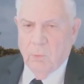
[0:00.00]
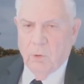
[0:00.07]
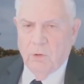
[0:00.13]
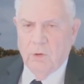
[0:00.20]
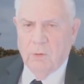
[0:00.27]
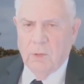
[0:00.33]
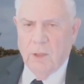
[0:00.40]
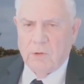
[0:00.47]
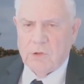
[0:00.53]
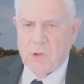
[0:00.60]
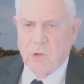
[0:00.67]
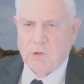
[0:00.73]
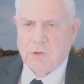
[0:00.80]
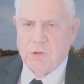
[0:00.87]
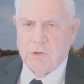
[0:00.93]
When you got
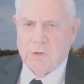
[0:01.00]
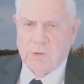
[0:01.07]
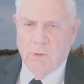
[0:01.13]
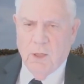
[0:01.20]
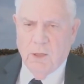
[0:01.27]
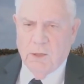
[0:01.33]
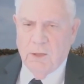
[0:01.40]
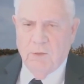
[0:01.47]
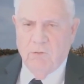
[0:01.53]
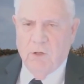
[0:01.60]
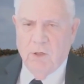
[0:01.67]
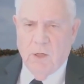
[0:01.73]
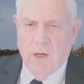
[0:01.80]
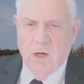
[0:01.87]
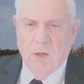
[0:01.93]
churches like even
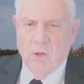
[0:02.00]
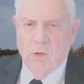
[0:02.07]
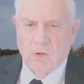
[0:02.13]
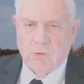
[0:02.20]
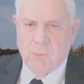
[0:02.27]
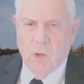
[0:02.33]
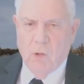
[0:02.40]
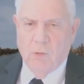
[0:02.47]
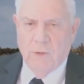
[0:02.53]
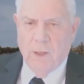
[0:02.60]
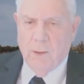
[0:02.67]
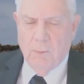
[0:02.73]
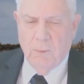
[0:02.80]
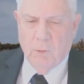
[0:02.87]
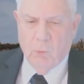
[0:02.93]
in our little small
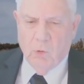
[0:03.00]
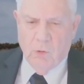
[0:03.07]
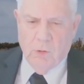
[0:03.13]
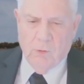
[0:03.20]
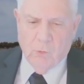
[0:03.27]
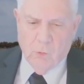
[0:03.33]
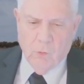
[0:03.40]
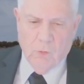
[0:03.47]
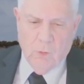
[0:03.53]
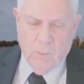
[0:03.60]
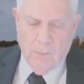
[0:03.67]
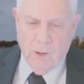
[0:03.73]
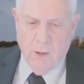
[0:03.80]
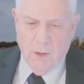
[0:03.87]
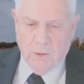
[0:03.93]
town, I mean, we're in rural
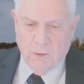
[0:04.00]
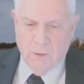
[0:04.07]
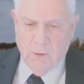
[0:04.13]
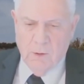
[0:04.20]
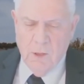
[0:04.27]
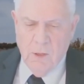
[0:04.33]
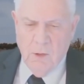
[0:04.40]
America,